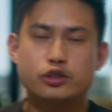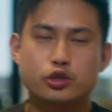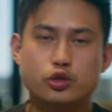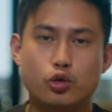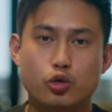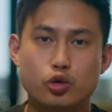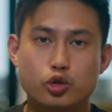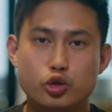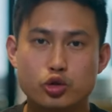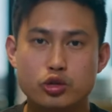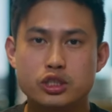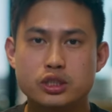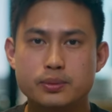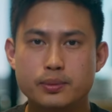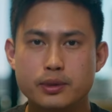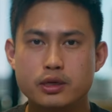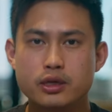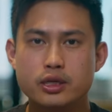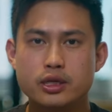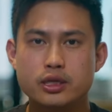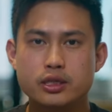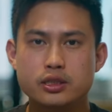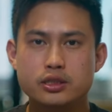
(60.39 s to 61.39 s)
social
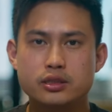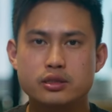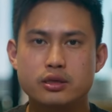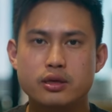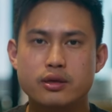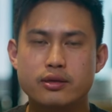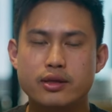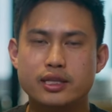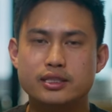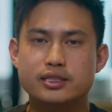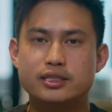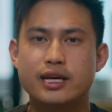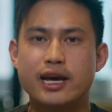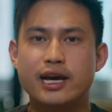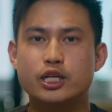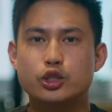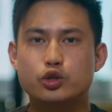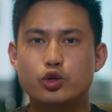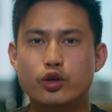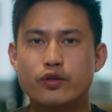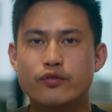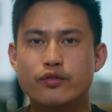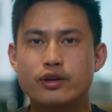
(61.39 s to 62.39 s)
experience that's
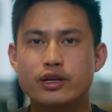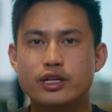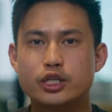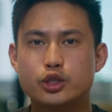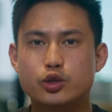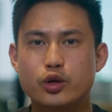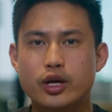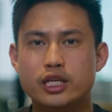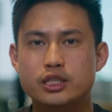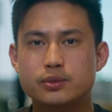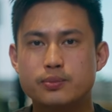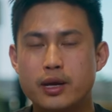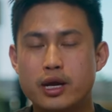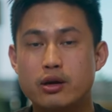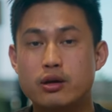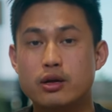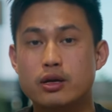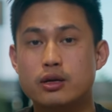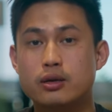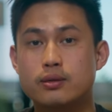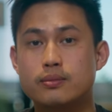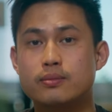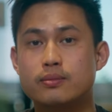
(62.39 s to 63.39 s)
tech-driven and transparent.